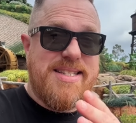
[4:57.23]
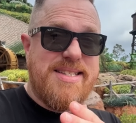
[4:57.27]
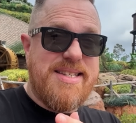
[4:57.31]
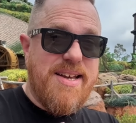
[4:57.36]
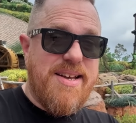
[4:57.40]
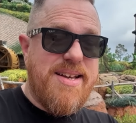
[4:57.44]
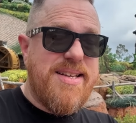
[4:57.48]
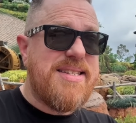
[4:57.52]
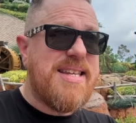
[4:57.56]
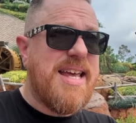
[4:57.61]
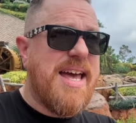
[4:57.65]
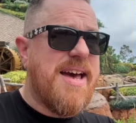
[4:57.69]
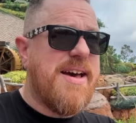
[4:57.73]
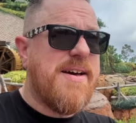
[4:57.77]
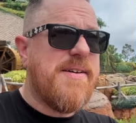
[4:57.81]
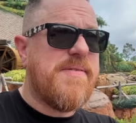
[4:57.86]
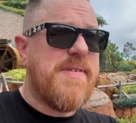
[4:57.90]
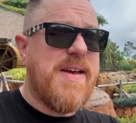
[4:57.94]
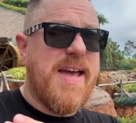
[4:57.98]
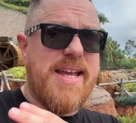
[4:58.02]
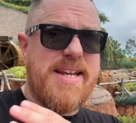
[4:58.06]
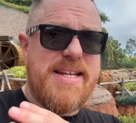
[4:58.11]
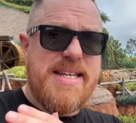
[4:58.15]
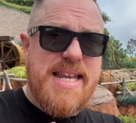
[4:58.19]
does
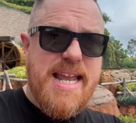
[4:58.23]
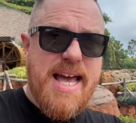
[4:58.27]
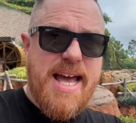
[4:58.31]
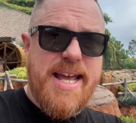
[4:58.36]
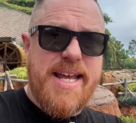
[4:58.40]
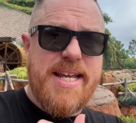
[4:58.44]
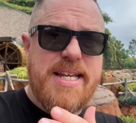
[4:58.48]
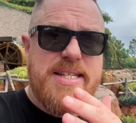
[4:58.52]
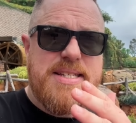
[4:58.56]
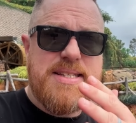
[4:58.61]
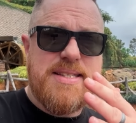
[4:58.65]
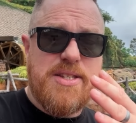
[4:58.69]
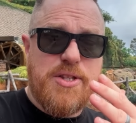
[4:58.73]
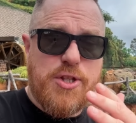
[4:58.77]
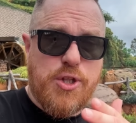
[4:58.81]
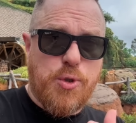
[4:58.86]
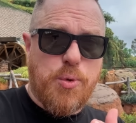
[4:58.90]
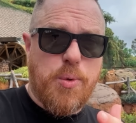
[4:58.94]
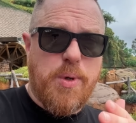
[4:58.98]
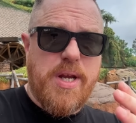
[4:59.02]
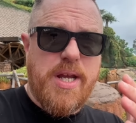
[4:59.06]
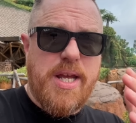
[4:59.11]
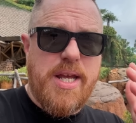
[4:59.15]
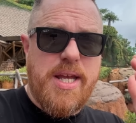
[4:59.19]
have a nice
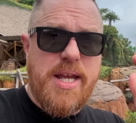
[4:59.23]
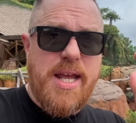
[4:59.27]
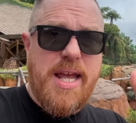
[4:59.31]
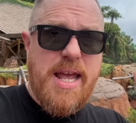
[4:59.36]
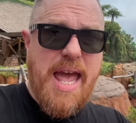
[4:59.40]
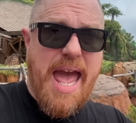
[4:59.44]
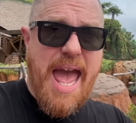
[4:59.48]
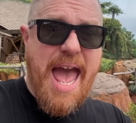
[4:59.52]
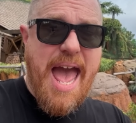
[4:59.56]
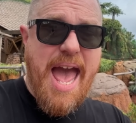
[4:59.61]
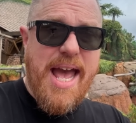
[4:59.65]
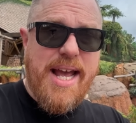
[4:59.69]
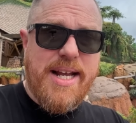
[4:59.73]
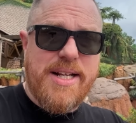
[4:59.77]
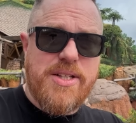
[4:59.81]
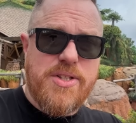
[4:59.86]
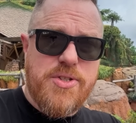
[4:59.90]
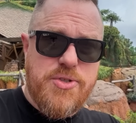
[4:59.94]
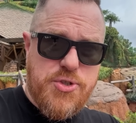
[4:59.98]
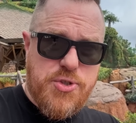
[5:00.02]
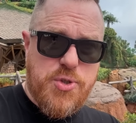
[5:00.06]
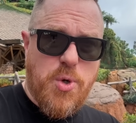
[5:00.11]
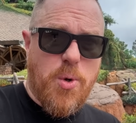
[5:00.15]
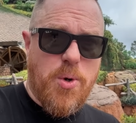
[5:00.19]

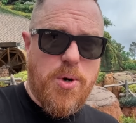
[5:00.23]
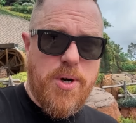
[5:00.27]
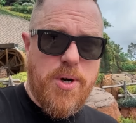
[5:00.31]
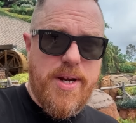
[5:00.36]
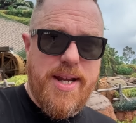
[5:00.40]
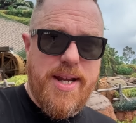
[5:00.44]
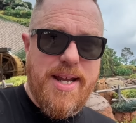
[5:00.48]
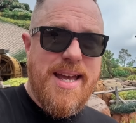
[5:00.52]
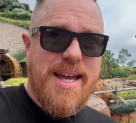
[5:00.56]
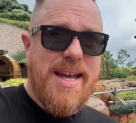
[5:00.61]
3-act story.